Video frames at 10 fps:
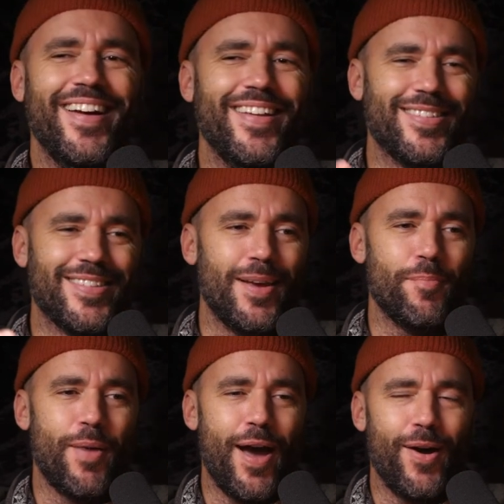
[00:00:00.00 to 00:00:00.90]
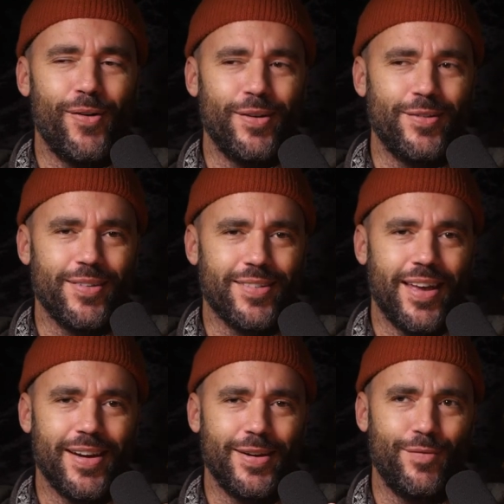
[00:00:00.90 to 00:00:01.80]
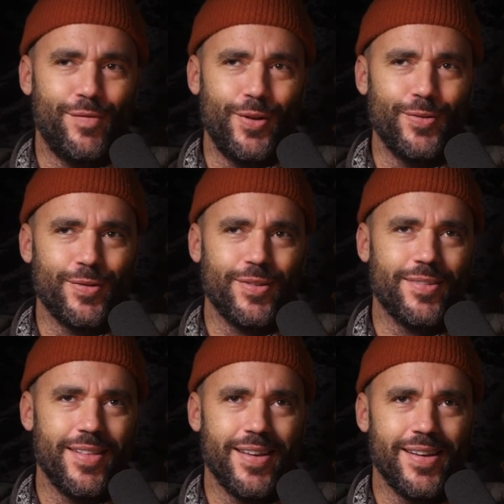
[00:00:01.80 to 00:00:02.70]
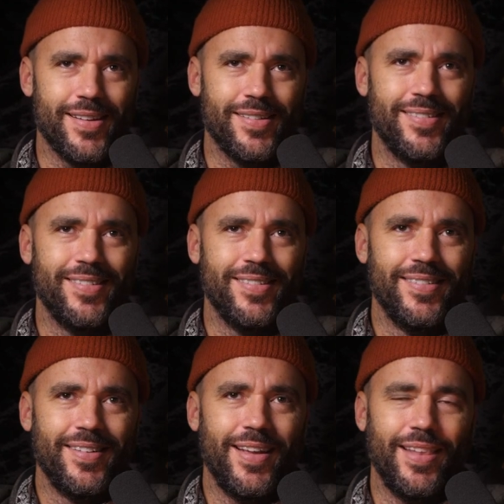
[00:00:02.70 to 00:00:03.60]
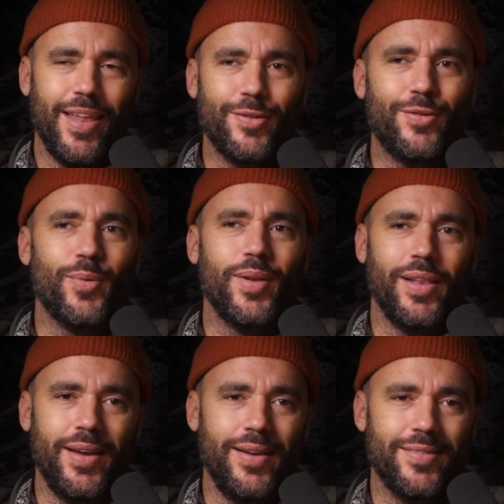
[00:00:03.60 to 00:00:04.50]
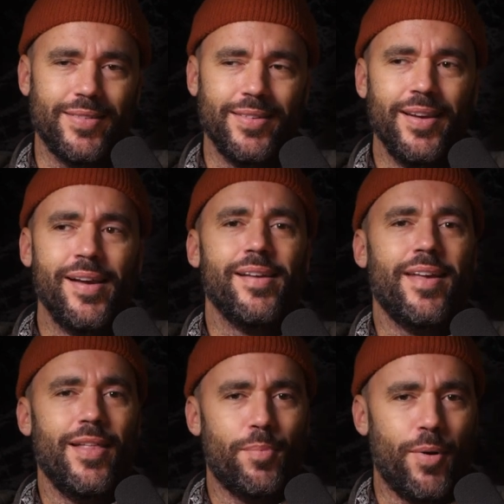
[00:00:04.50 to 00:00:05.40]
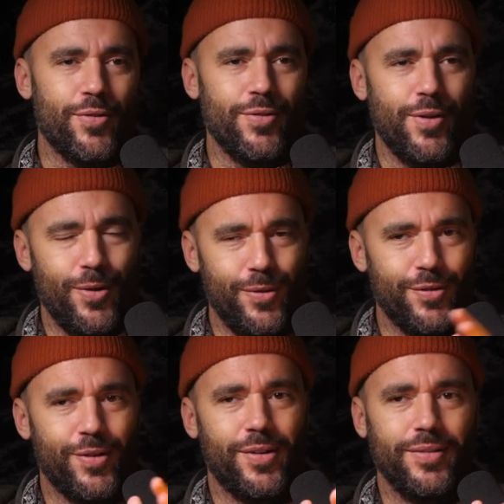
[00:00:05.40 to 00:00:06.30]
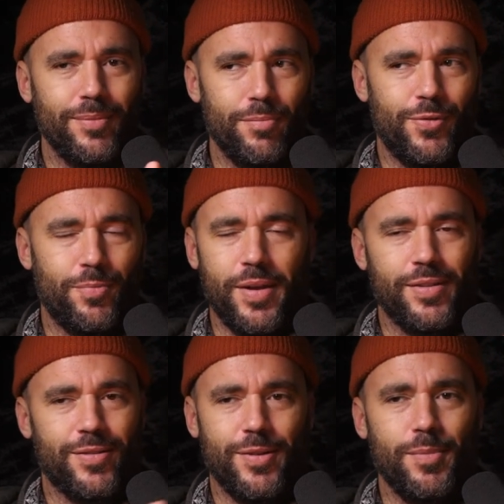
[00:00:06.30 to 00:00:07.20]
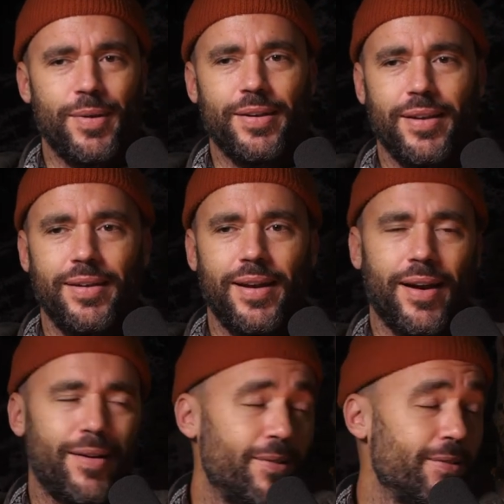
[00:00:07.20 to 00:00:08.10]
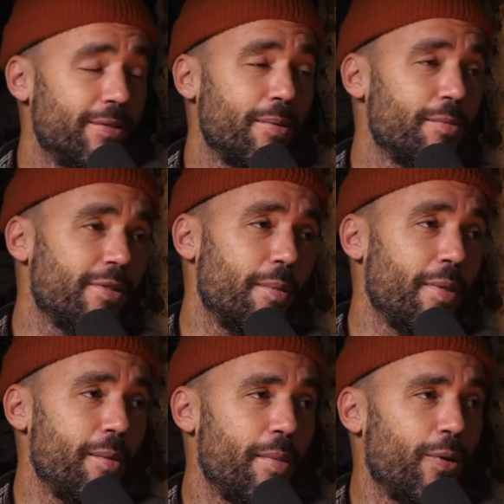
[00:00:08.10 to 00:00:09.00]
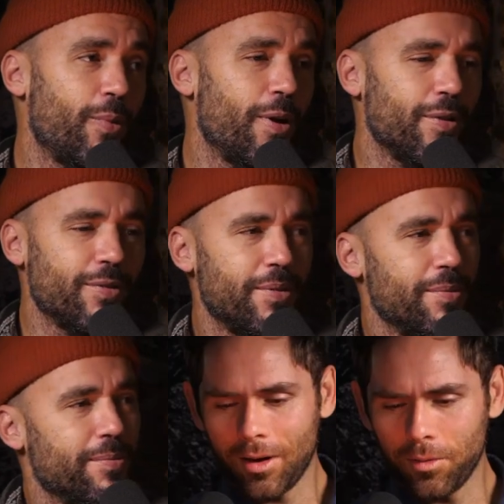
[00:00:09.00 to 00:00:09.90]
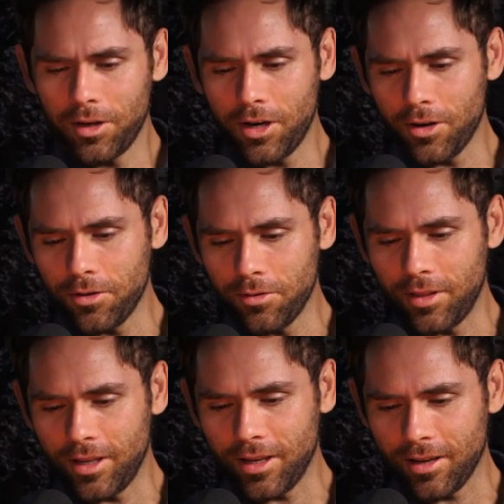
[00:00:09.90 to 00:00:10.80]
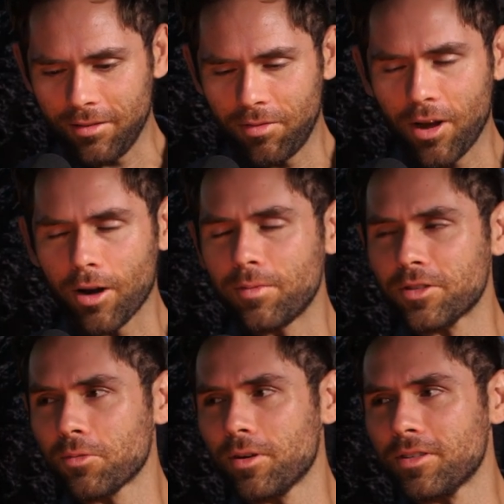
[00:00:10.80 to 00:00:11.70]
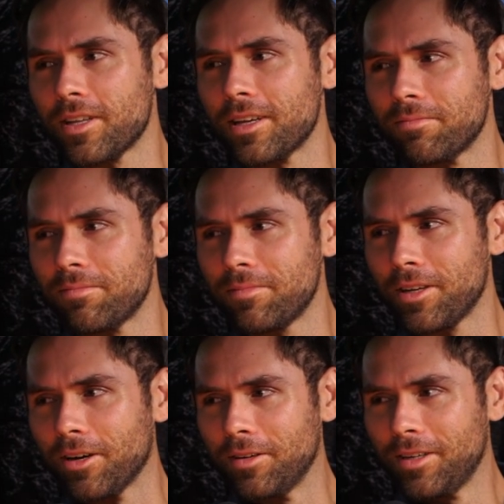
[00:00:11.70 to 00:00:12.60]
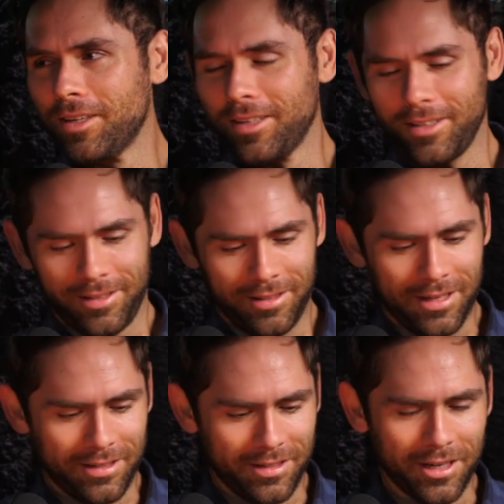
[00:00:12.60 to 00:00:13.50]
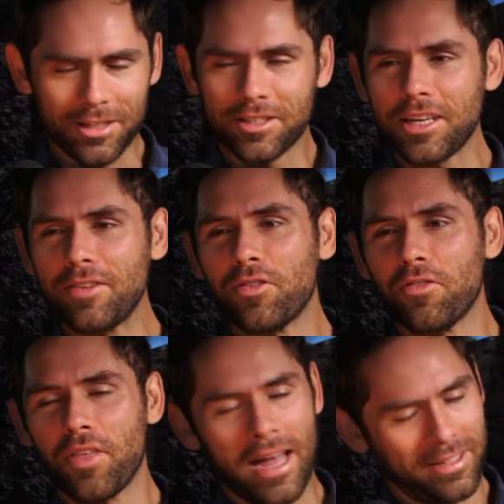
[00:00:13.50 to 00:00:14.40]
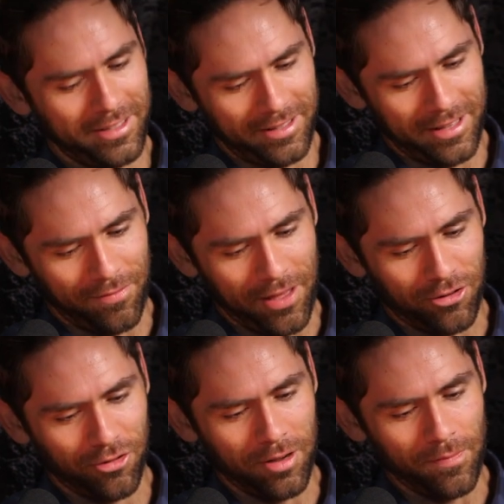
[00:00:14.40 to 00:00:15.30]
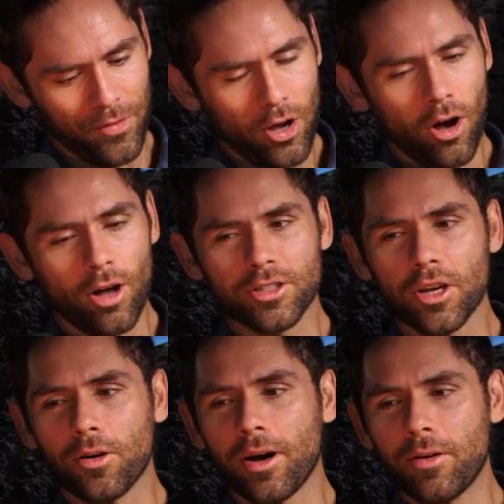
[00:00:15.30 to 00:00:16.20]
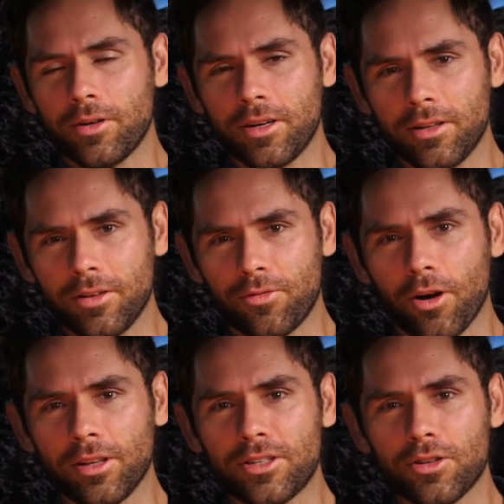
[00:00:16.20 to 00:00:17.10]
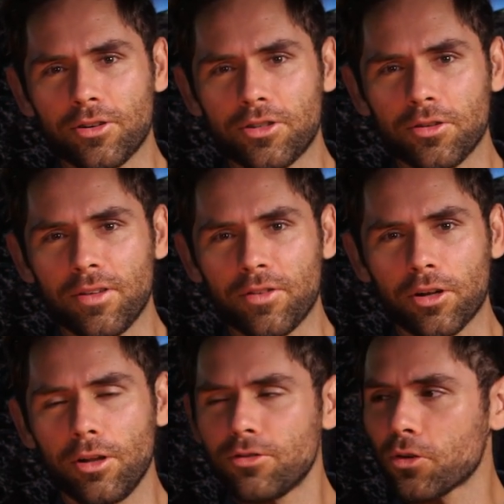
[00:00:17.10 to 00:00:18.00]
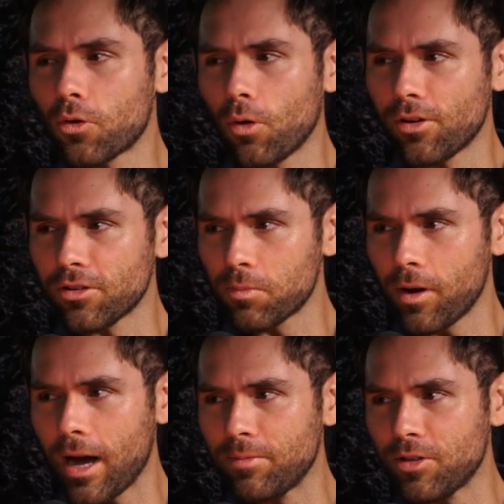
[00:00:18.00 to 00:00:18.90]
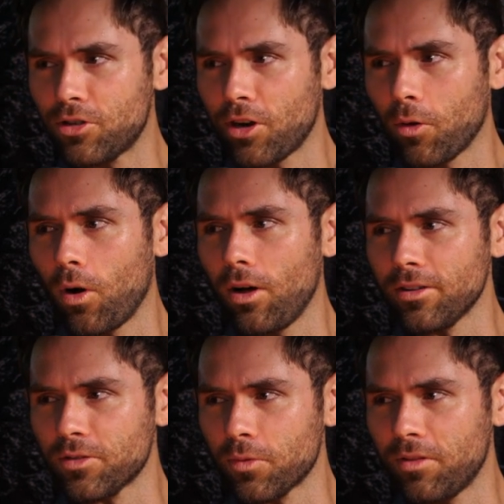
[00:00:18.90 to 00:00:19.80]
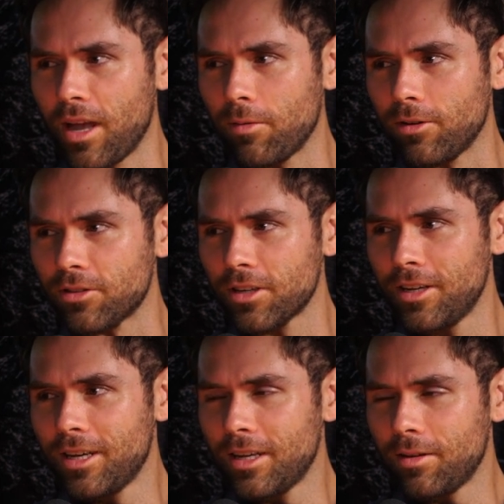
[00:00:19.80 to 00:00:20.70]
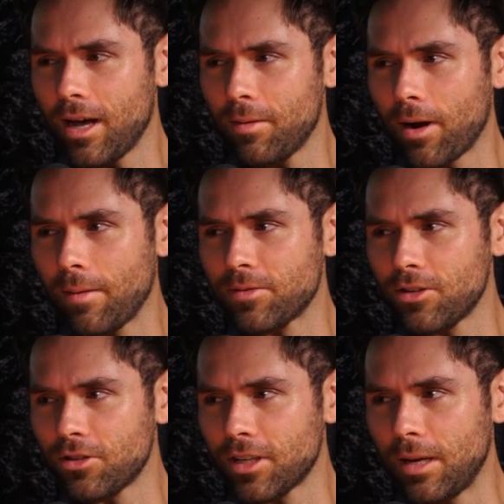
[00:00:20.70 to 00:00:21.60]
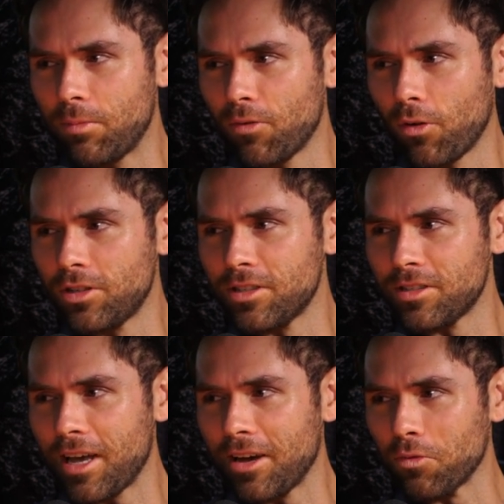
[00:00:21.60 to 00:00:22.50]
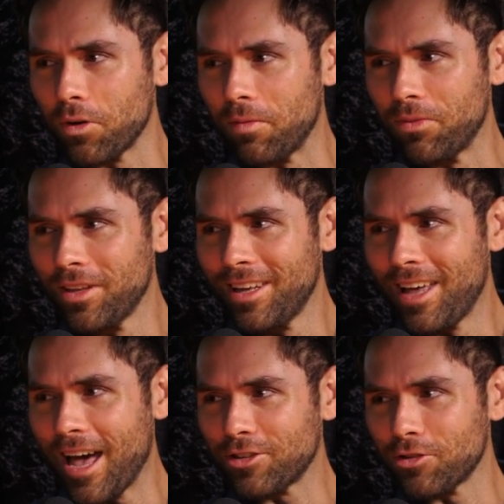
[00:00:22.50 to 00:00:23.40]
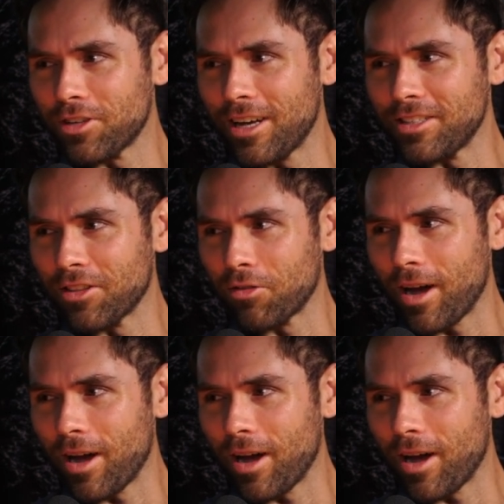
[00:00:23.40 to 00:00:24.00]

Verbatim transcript: And somehow it just kind of diffuses the, it lets you release. The other person knows you're just being stupid, and I don't know, something about it works. I want to know who the therapist was that, you know, that conceived of that treatment. Also, I would, for our listeners who live in closer quarters, perhaps, and share walls with neighbors, yes, perhaps they should keep their voices down when exercising